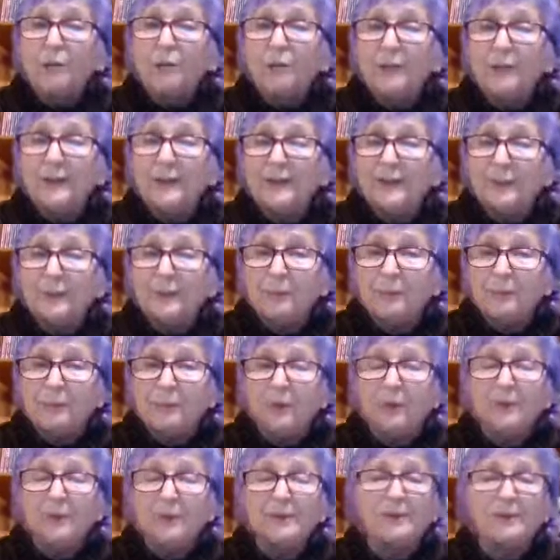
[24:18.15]

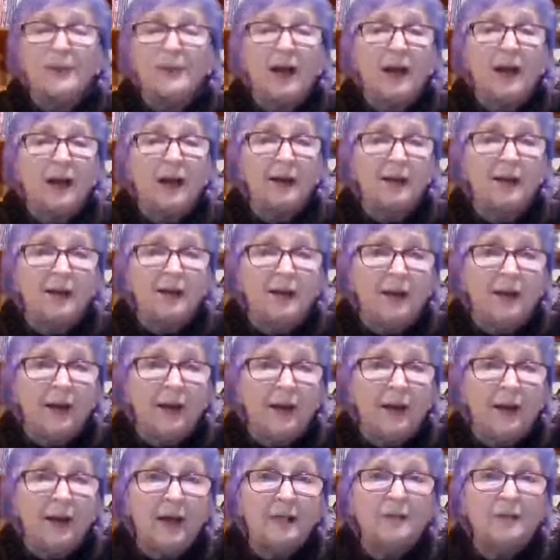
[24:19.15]
Principles are
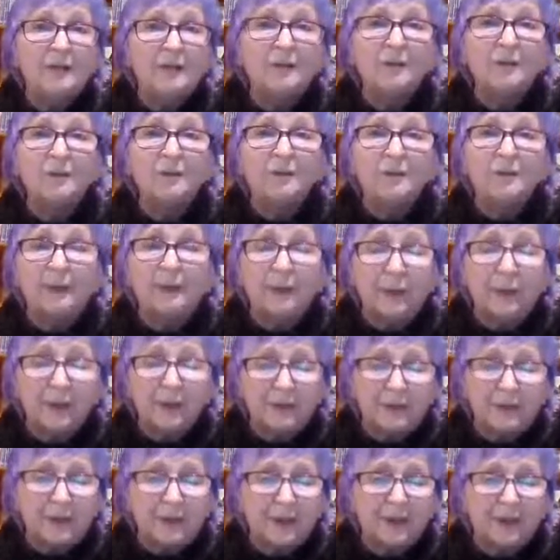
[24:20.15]
not
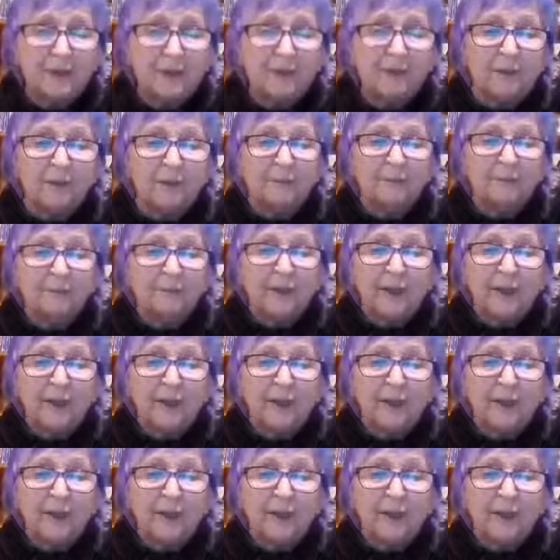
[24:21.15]
personal.